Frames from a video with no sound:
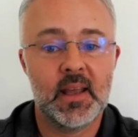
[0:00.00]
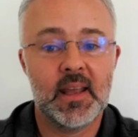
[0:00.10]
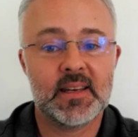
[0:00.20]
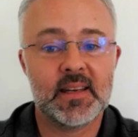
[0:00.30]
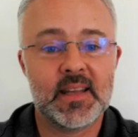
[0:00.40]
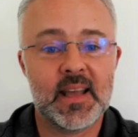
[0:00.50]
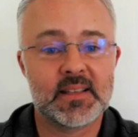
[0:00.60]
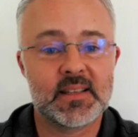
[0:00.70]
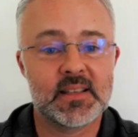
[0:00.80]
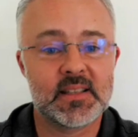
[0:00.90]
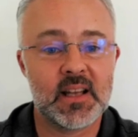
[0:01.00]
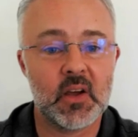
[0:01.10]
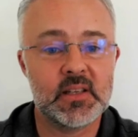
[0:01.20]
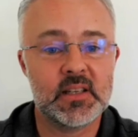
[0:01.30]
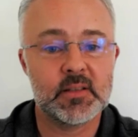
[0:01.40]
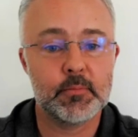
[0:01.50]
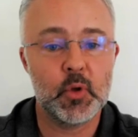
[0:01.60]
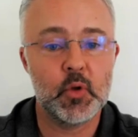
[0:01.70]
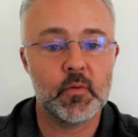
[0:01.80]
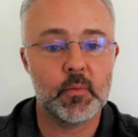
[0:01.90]
It detects the slightest
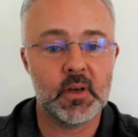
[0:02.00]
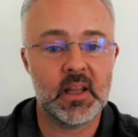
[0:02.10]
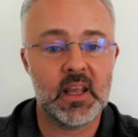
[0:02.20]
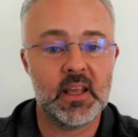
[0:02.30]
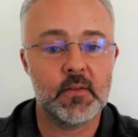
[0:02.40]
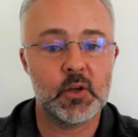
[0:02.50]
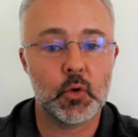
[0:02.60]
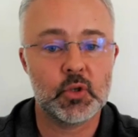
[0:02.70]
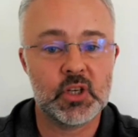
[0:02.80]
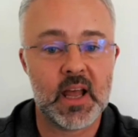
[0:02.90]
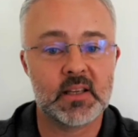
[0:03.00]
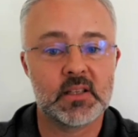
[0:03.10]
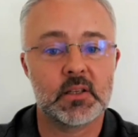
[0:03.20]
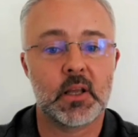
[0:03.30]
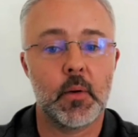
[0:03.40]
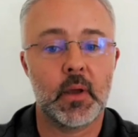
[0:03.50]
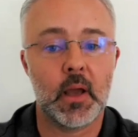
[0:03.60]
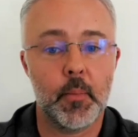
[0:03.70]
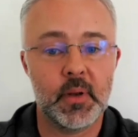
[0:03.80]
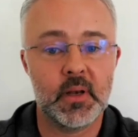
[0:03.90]
movement, even your chest going
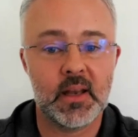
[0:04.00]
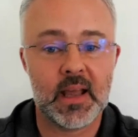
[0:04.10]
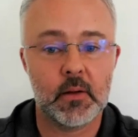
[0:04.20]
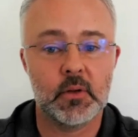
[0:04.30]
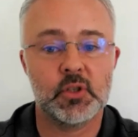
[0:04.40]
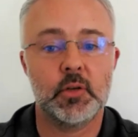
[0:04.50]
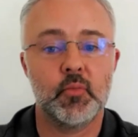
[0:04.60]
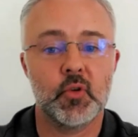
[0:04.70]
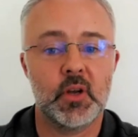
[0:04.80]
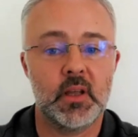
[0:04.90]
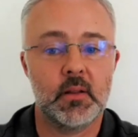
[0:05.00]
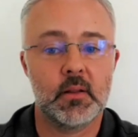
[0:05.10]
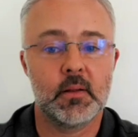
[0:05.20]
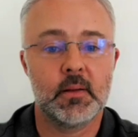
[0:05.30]
up and down as you breathe.